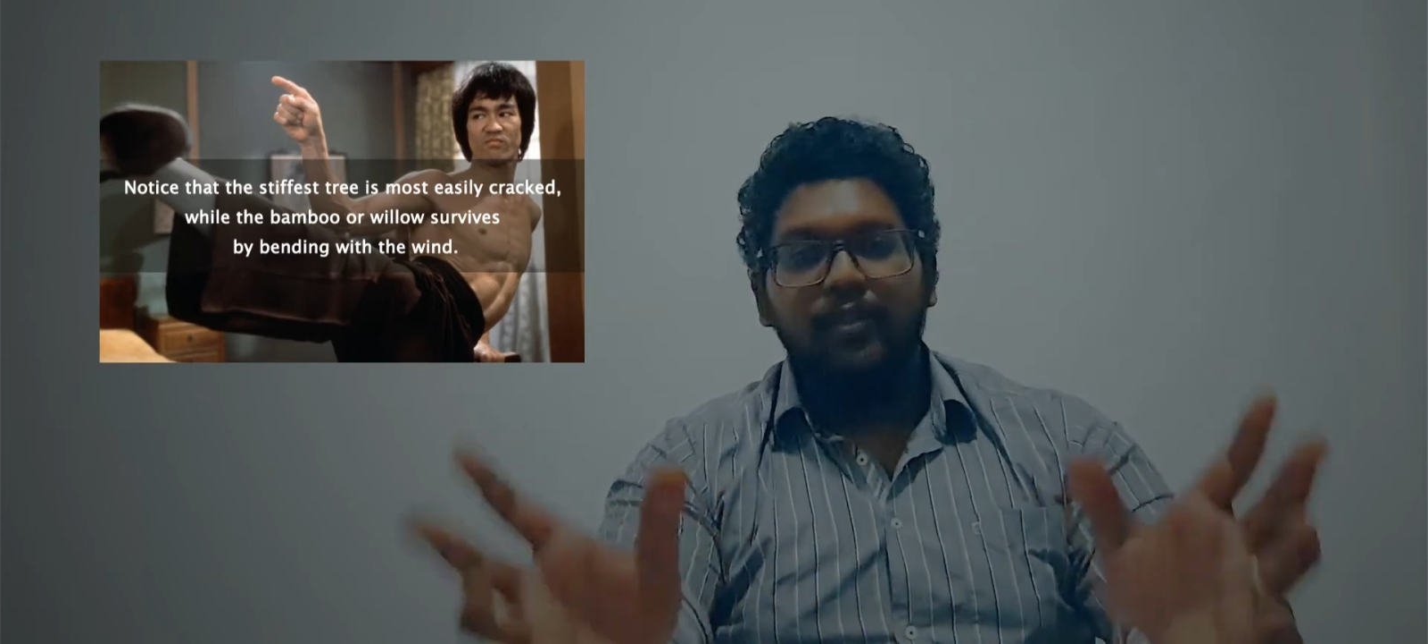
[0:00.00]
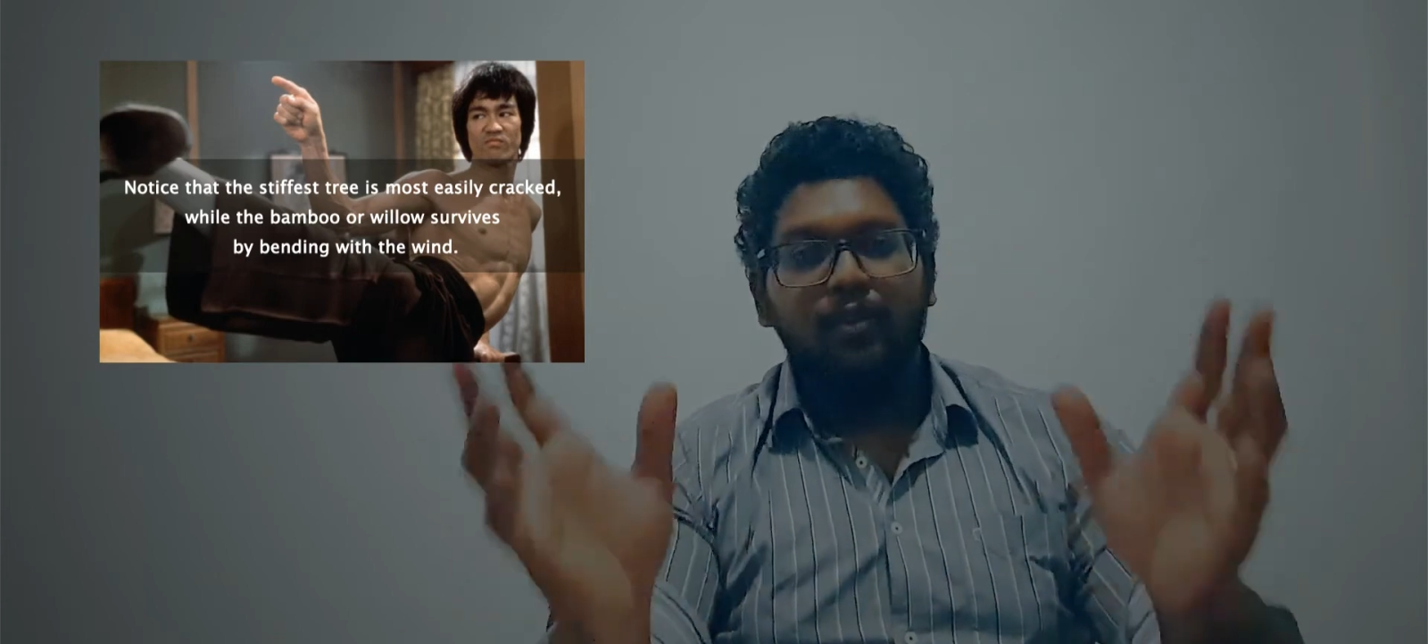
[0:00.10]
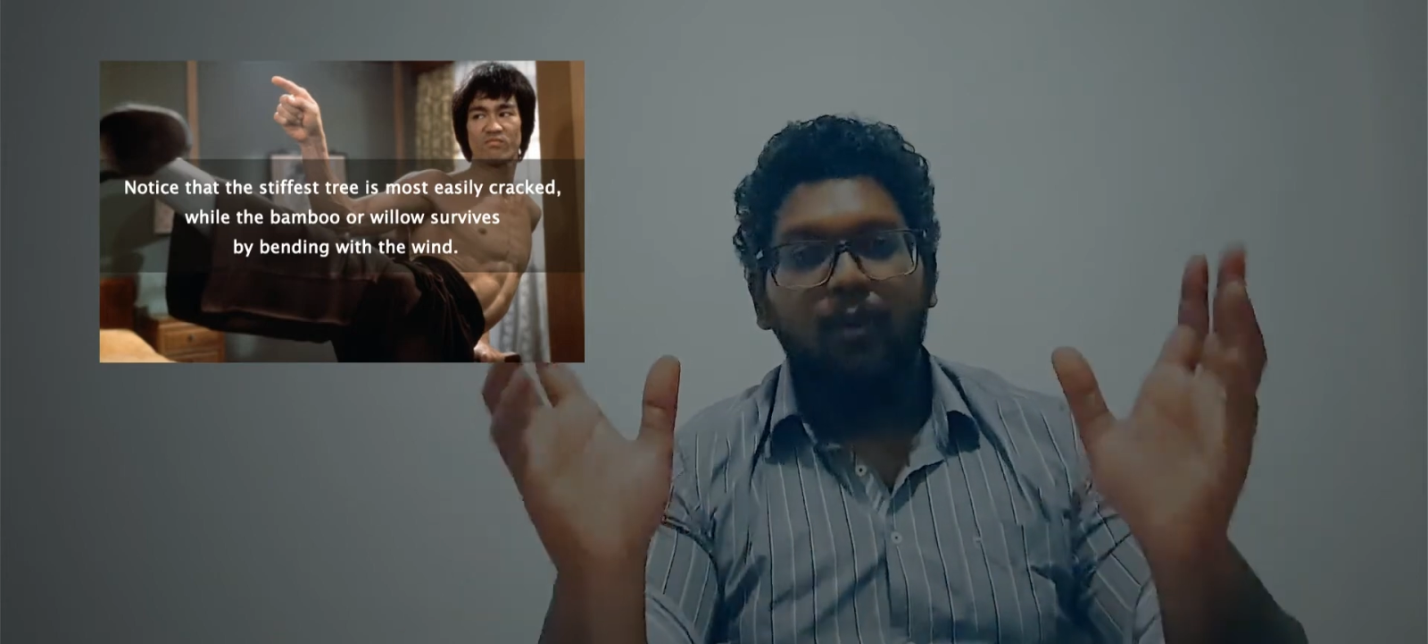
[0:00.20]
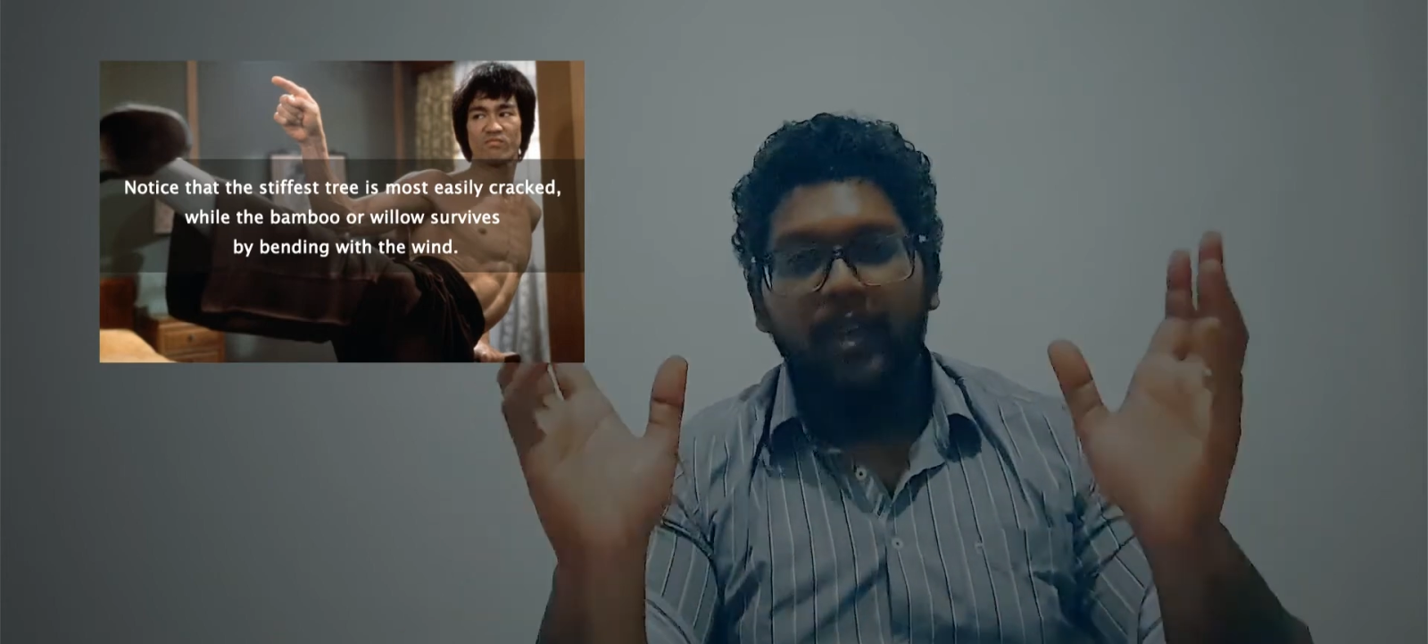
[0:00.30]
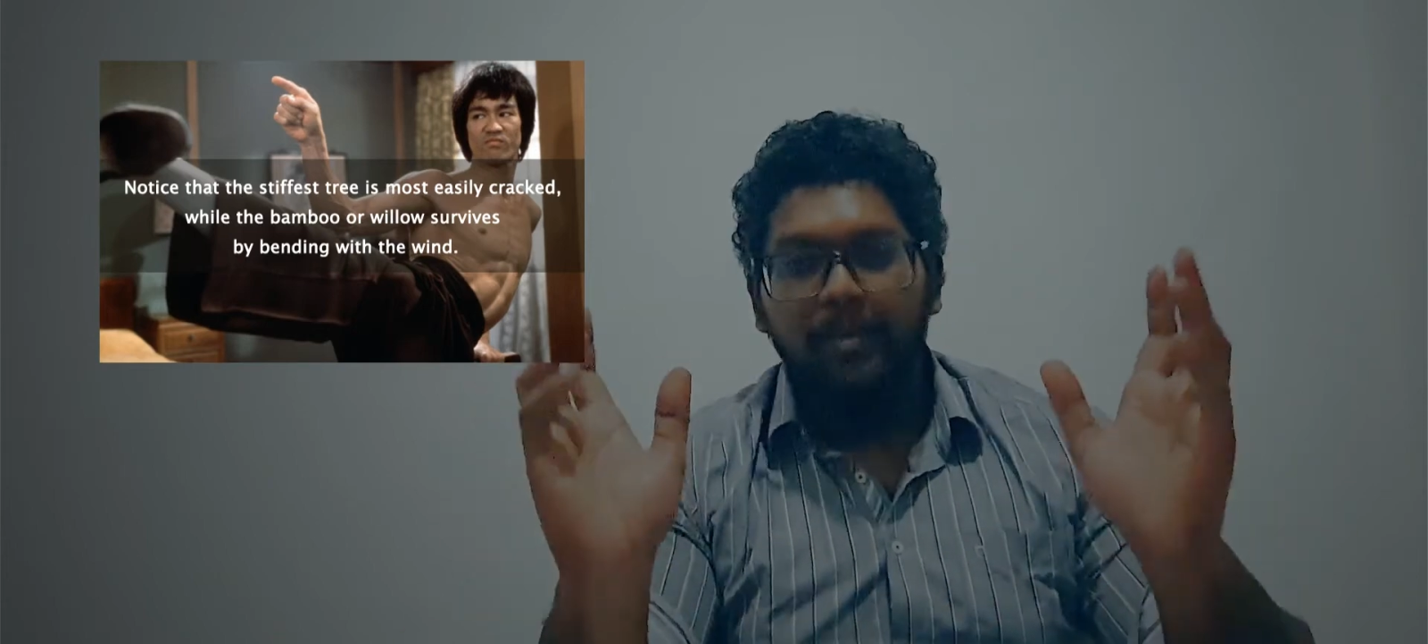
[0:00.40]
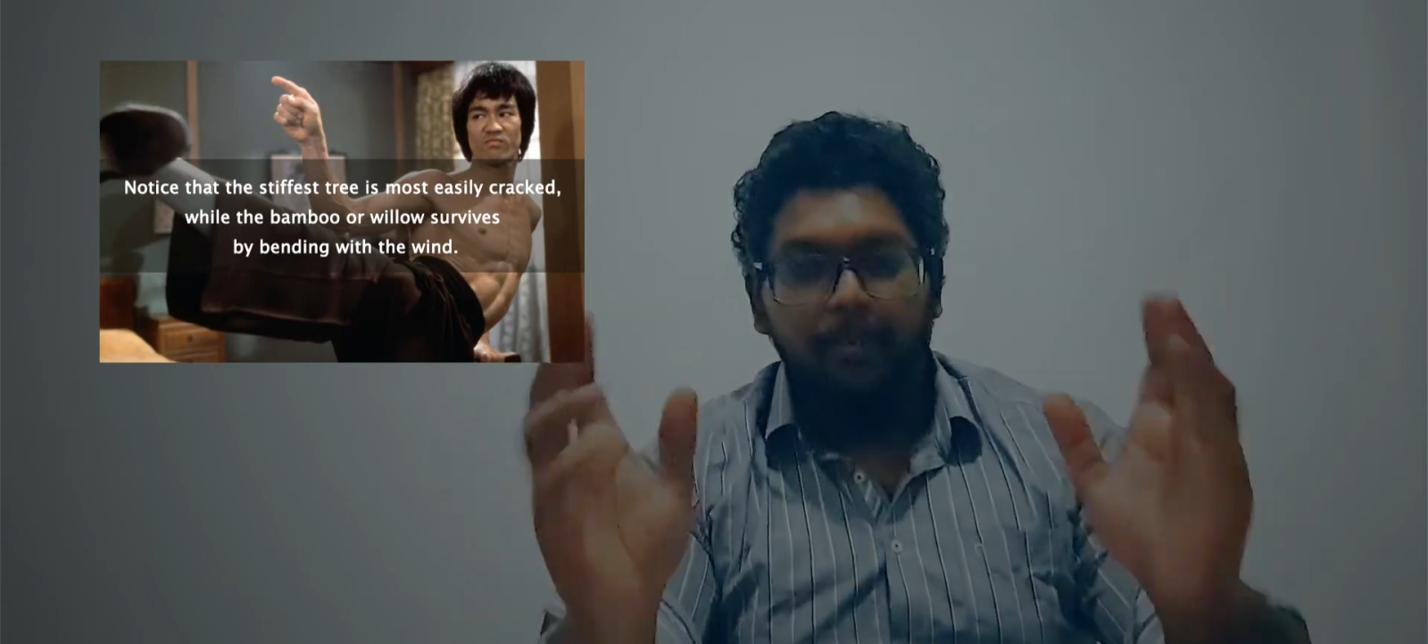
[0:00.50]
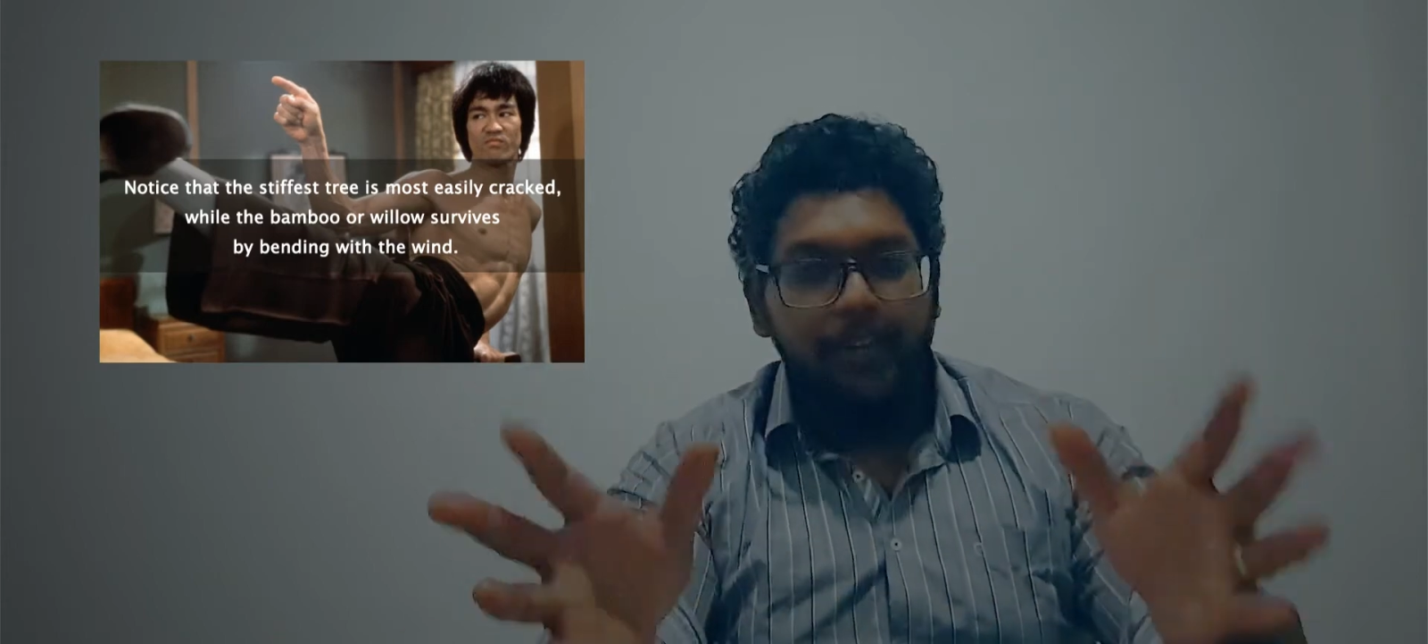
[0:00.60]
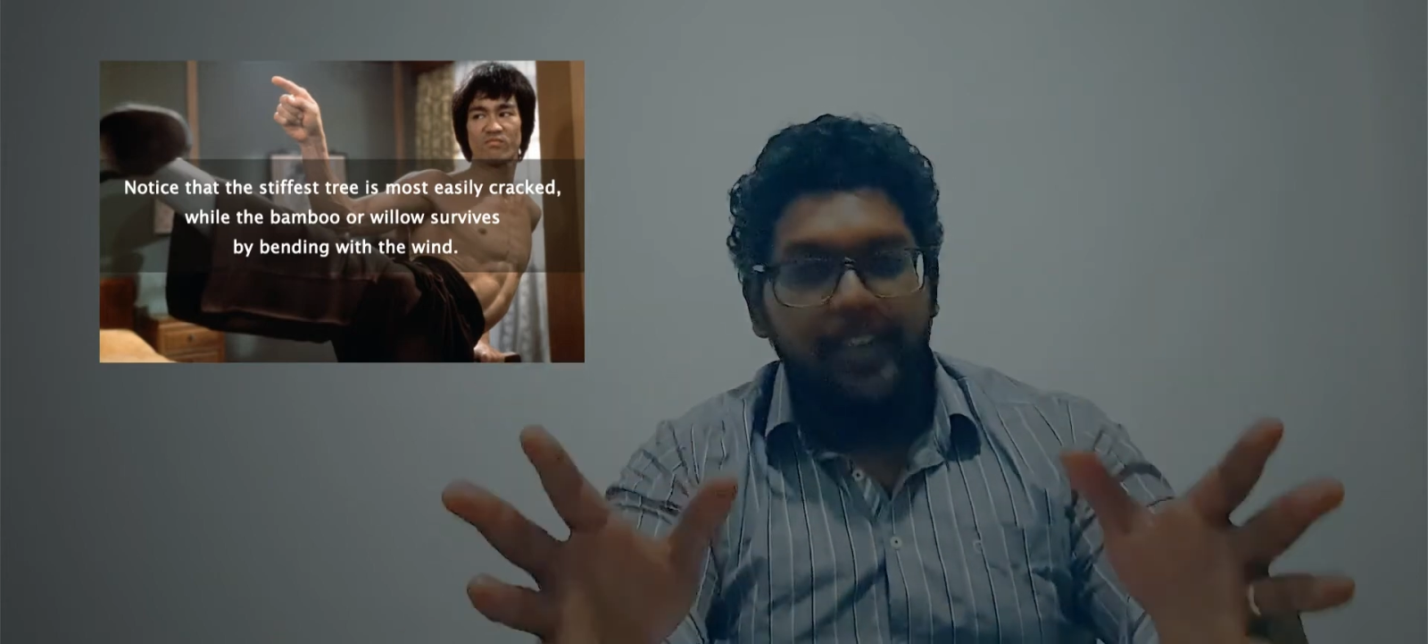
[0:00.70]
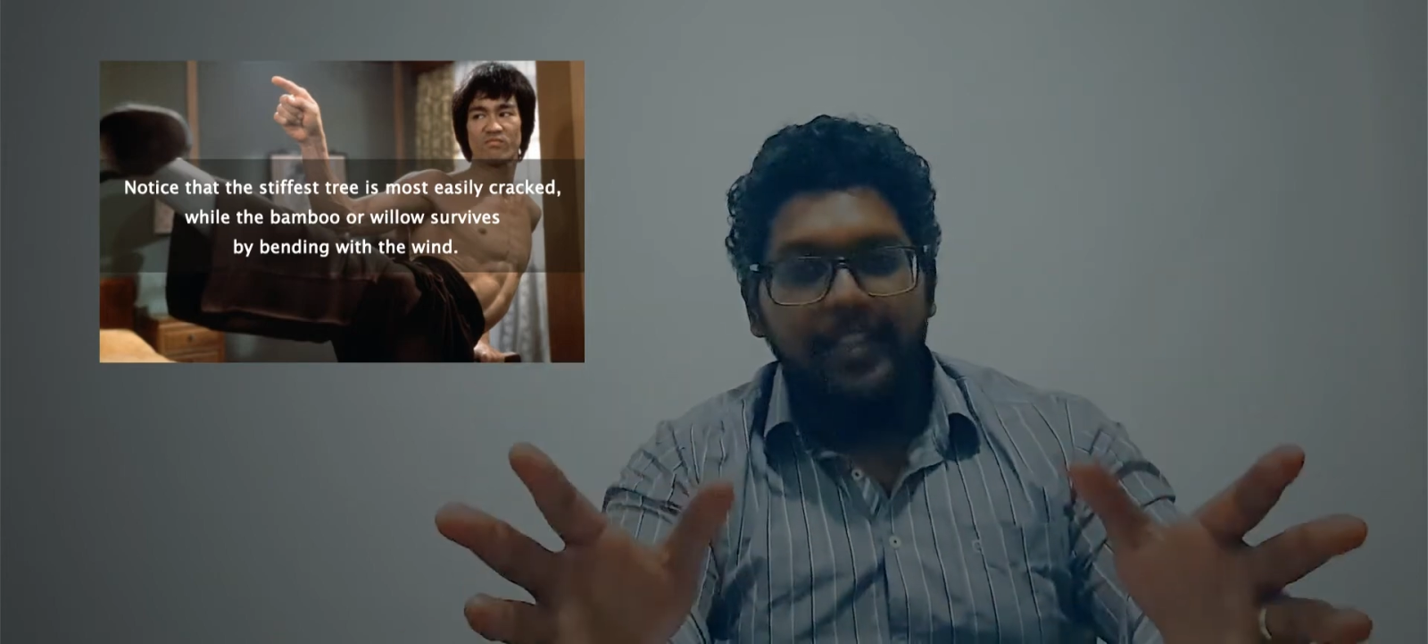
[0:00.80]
throwing bricks